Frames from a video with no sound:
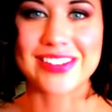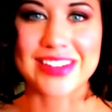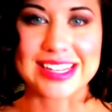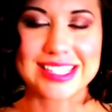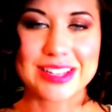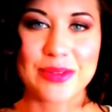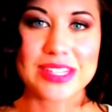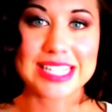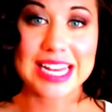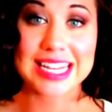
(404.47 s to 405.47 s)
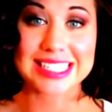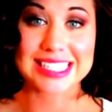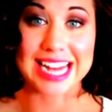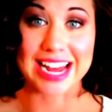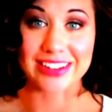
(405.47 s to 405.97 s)
Okay, so the
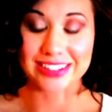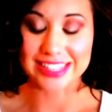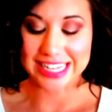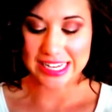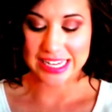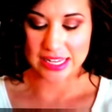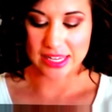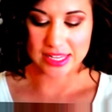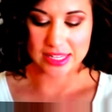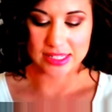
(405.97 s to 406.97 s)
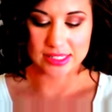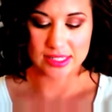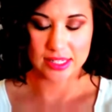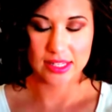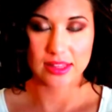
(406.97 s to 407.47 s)
second style
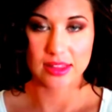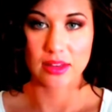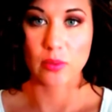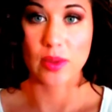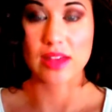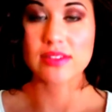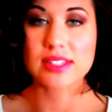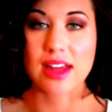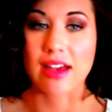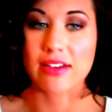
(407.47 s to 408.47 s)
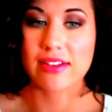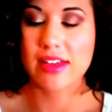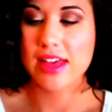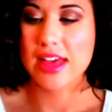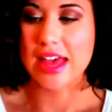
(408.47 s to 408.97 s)
is the wave style,
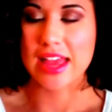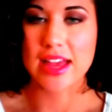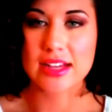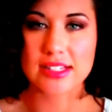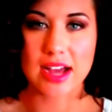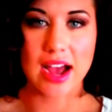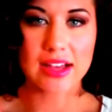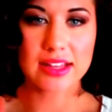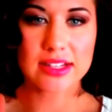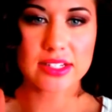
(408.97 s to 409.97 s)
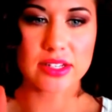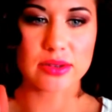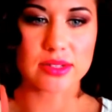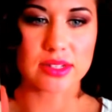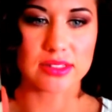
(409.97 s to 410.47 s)
and I like to
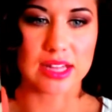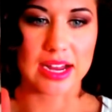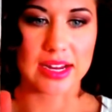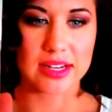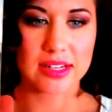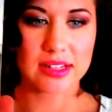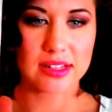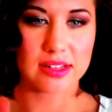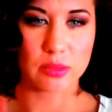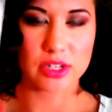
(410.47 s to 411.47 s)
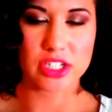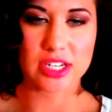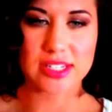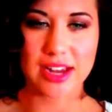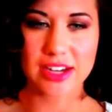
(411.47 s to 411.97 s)
use a line,
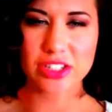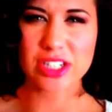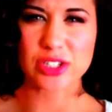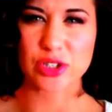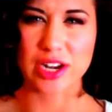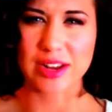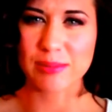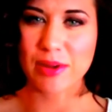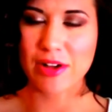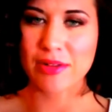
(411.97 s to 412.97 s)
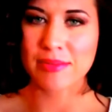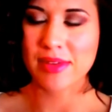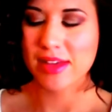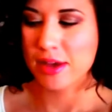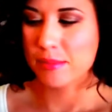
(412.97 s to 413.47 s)
which is actually a straightening balm,
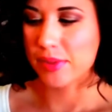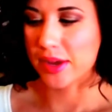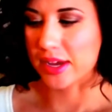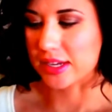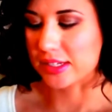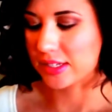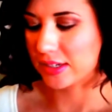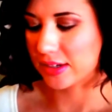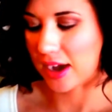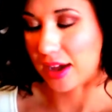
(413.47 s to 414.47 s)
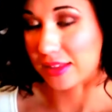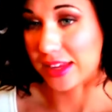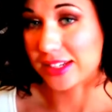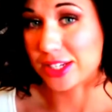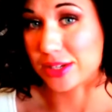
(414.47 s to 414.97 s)
but I like
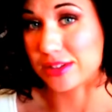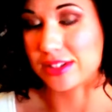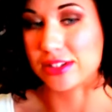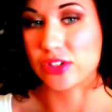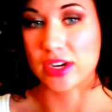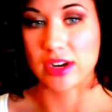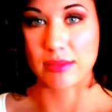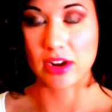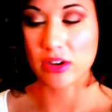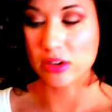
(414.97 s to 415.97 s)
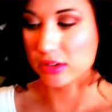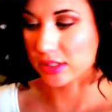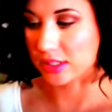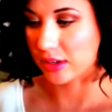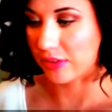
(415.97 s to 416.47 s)
to use it to straighten out my curls
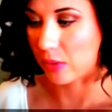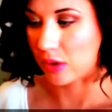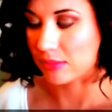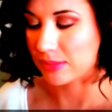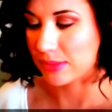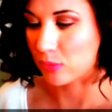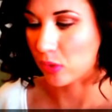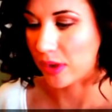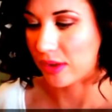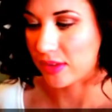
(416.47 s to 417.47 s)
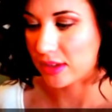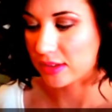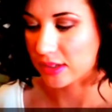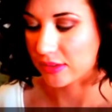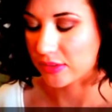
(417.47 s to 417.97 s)
if I want them to be more wavy
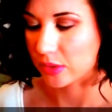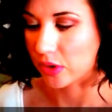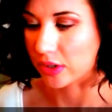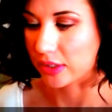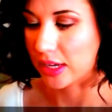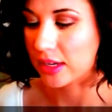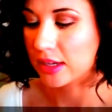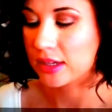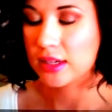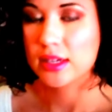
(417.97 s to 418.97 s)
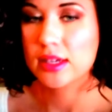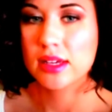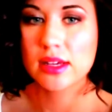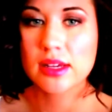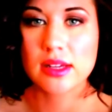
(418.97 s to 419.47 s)
instead of so curly.
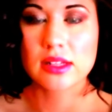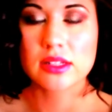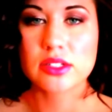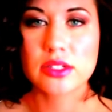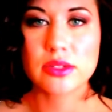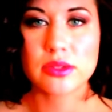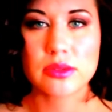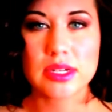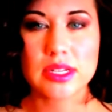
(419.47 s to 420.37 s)
Two